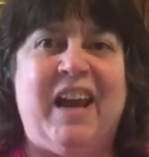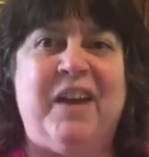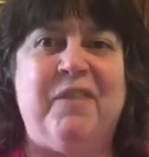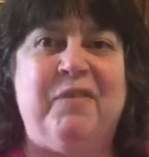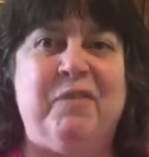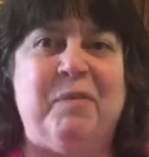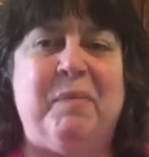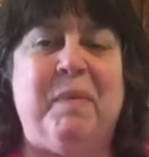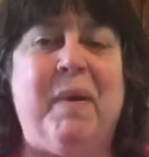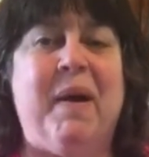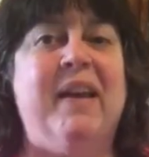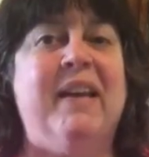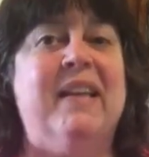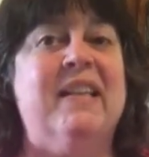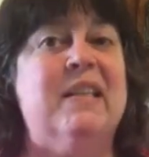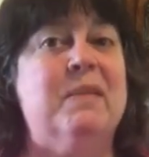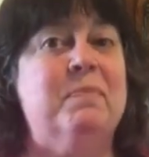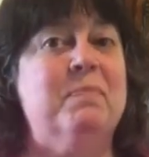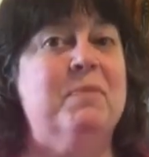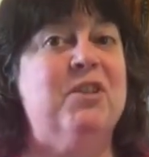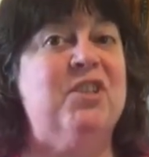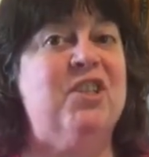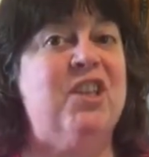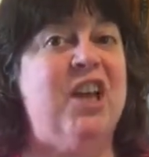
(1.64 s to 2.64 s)
everyone,
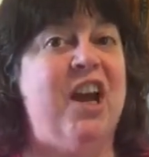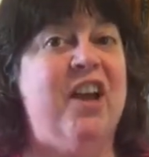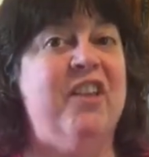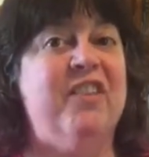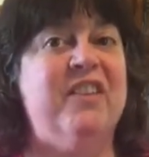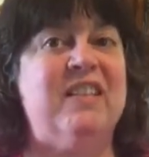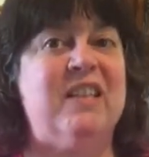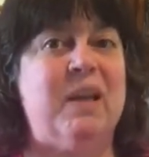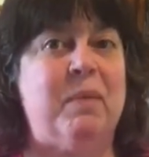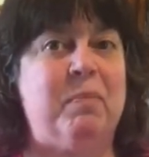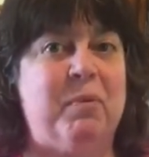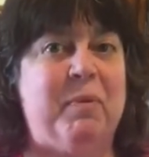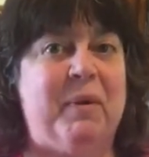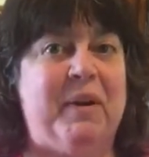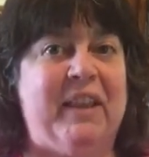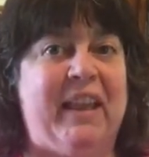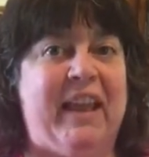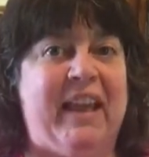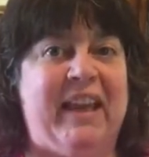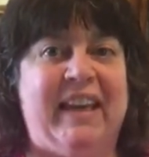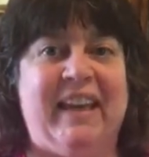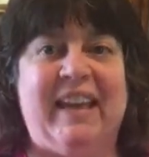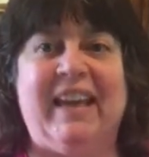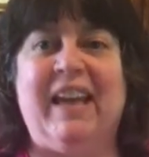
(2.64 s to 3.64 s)
it's Michelle, the Tupperware
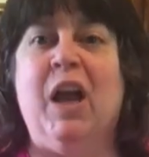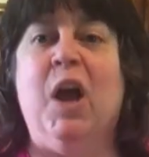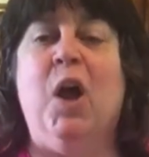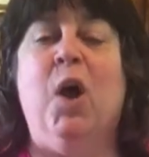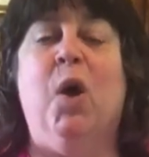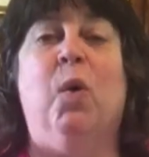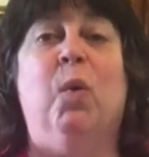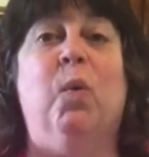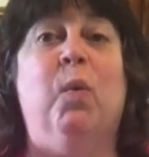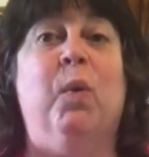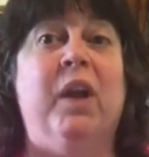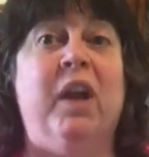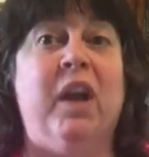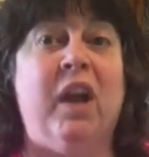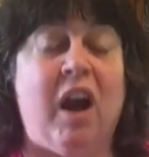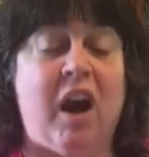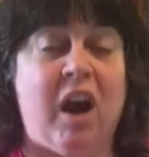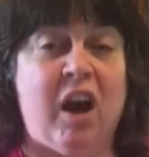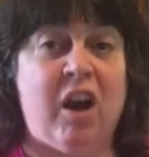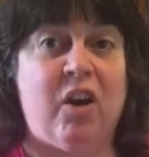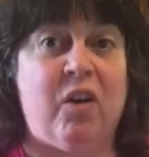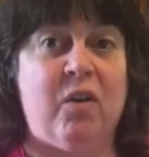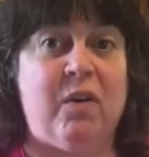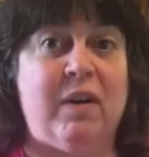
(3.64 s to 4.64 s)
lady. We
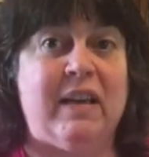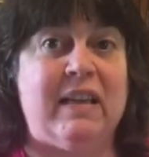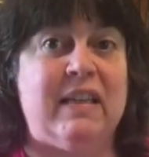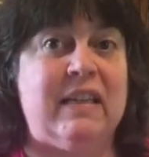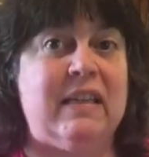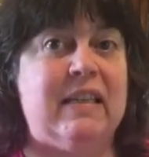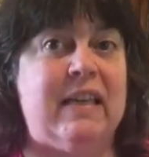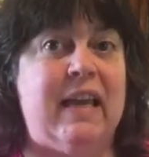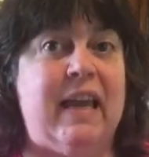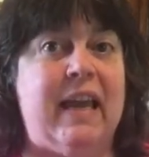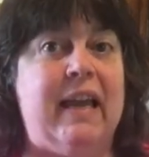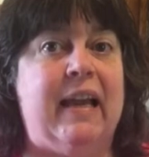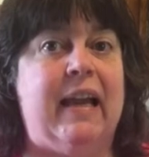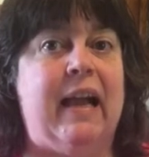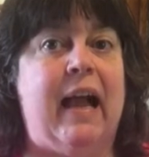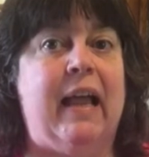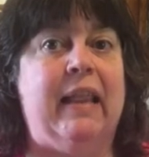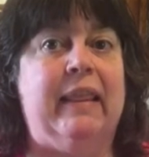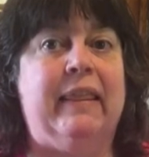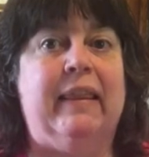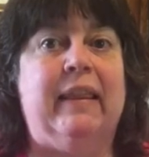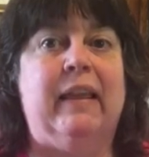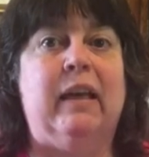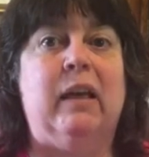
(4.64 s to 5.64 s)
are going to take
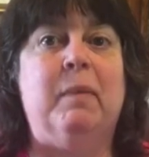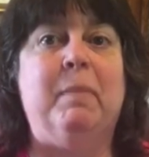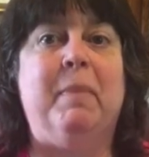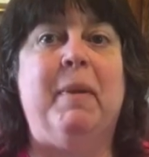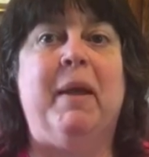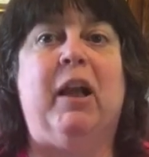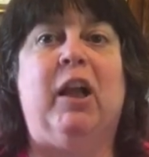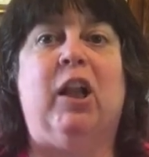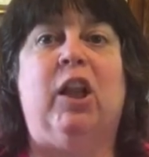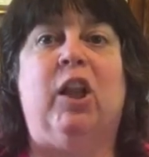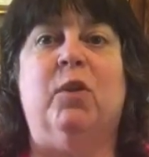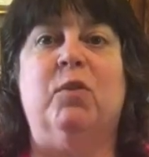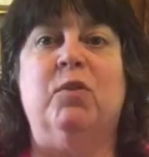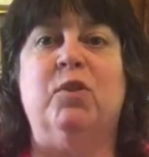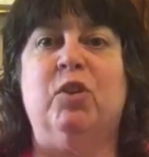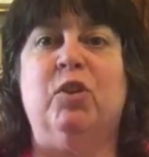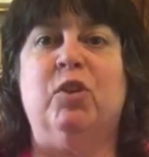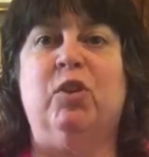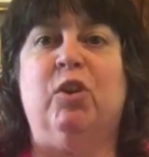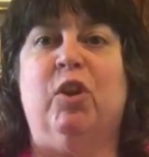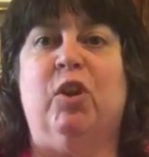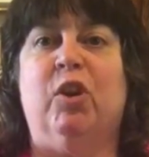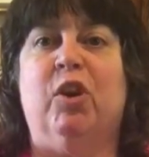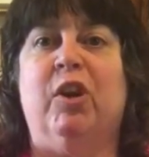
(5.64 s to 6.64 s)
a little bit
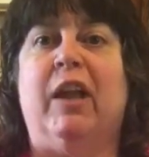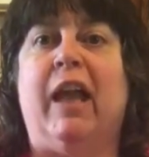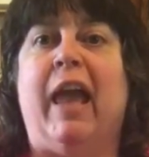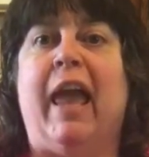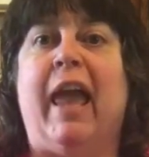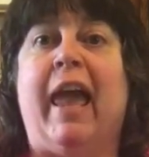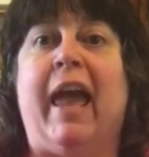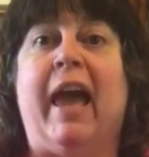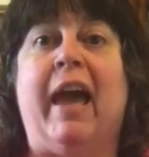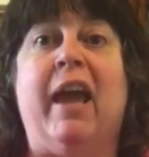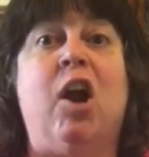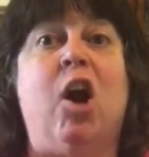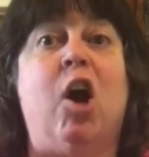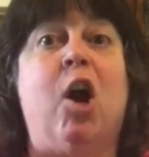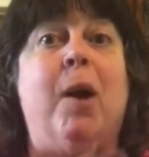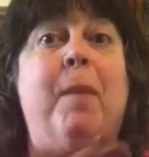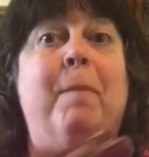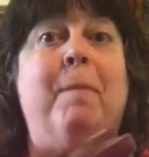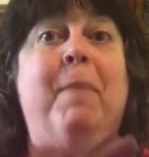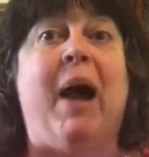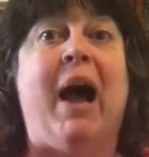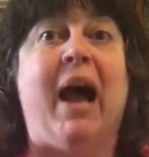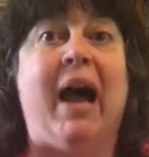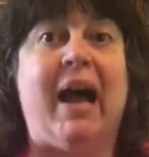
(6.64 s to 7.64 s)
closer look at
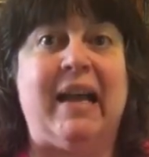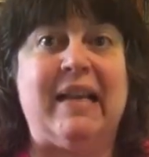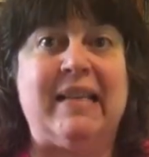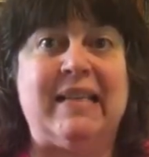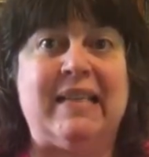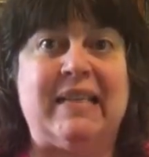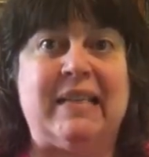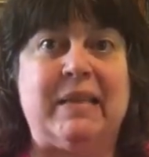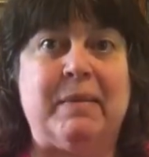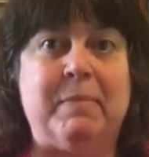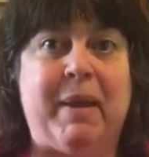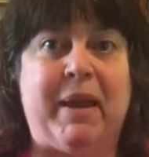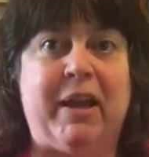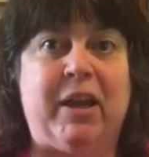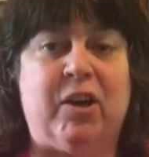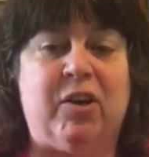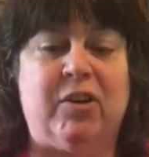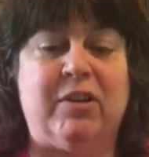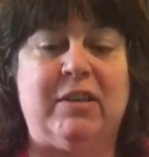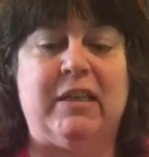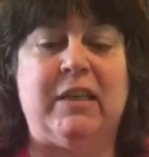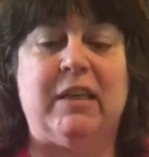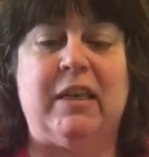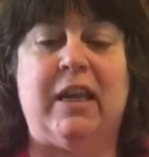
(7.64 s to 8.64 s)
our pasta
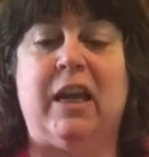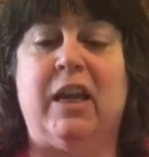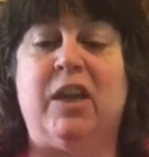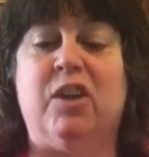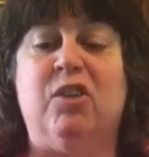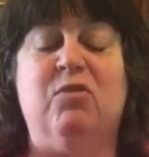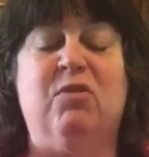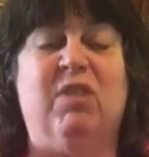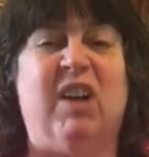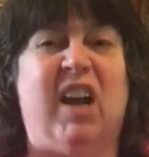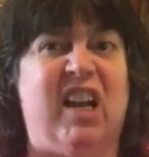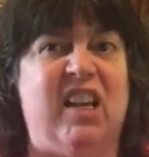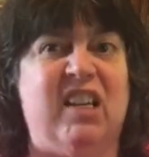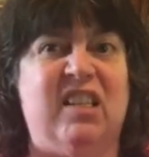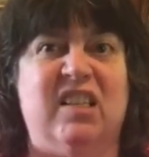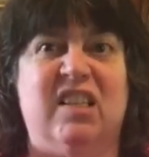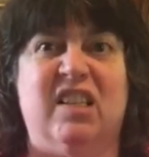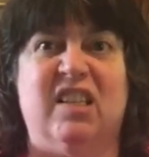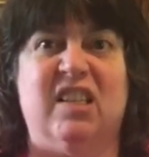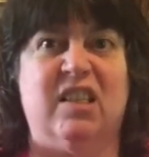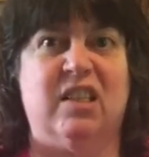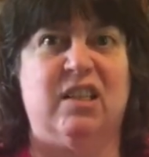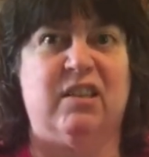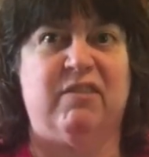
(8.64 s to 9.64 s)
maker today. You guys,
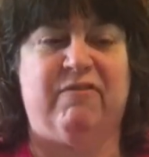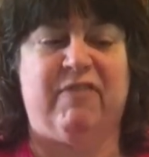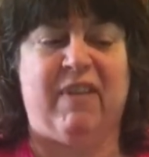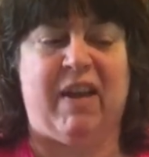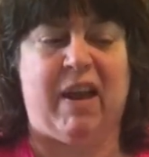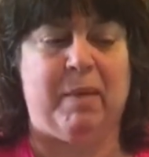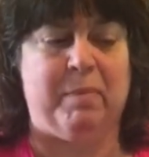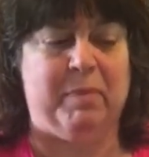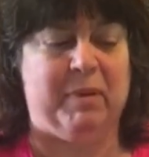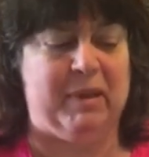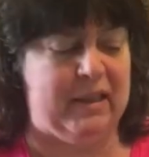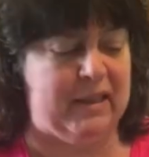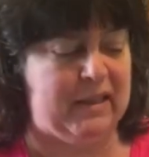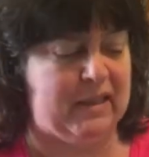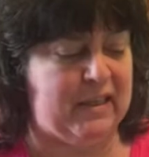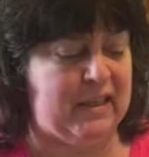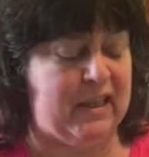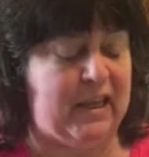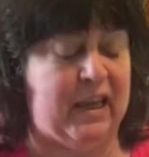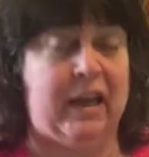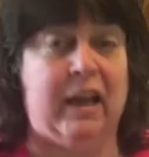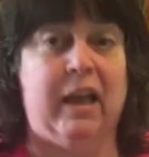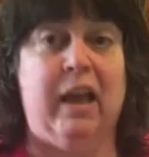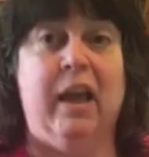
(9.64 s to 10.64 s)
this is a fabulous
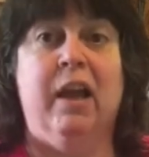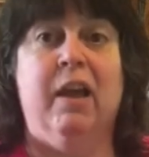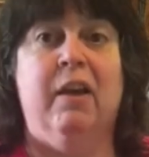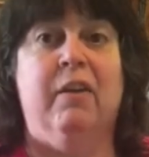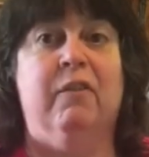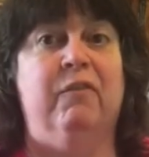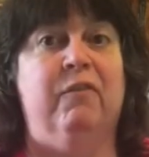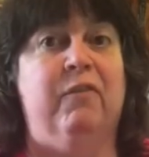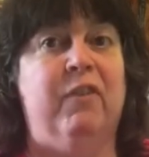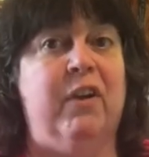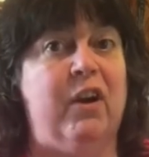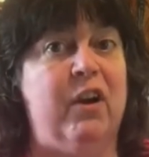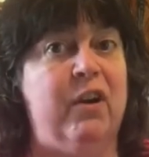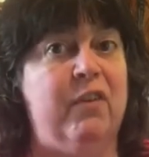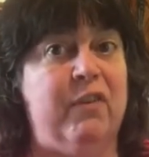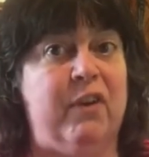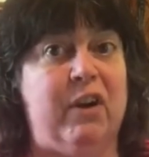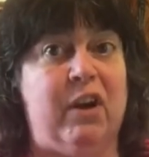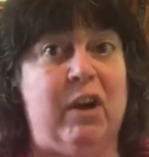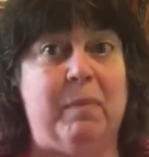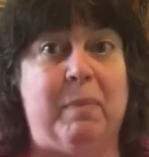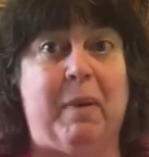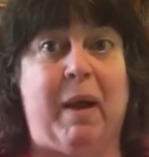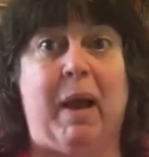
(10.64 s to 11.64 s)
thing. Very,
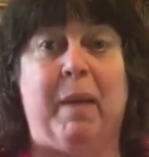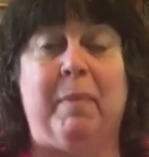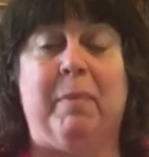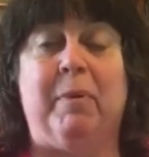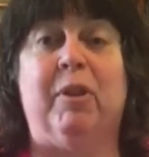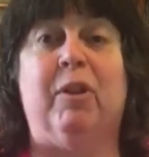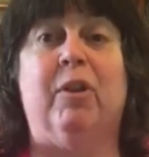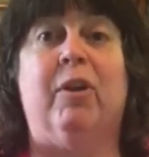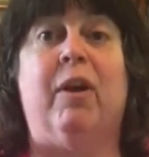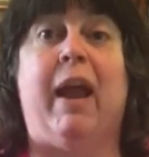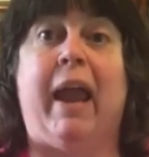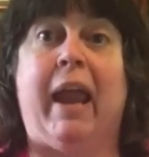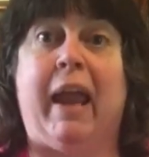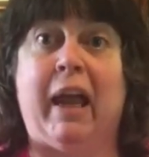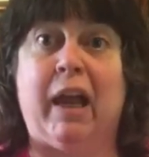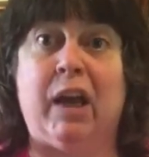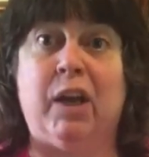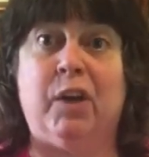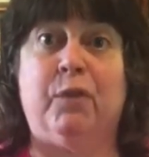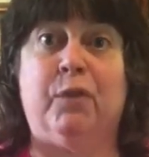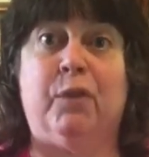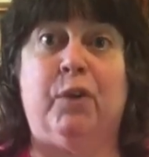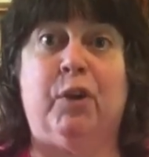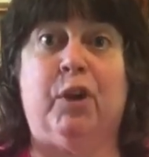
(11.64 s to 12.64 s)
very popular
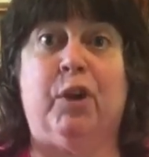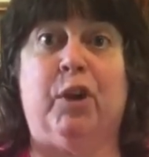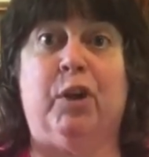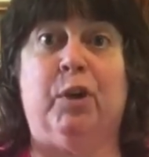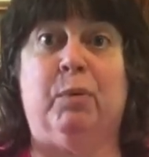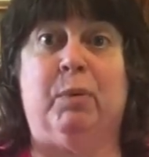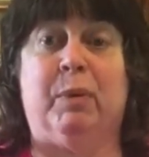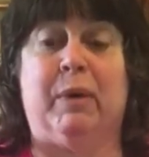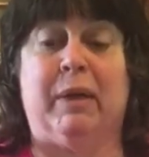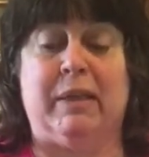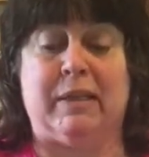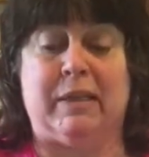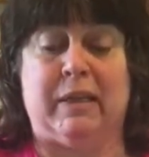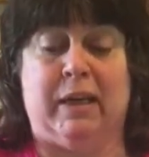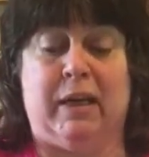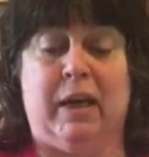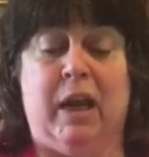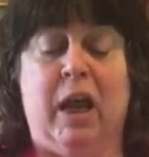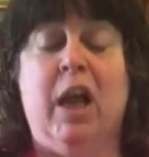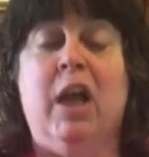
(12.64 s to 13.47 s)
and for good reason.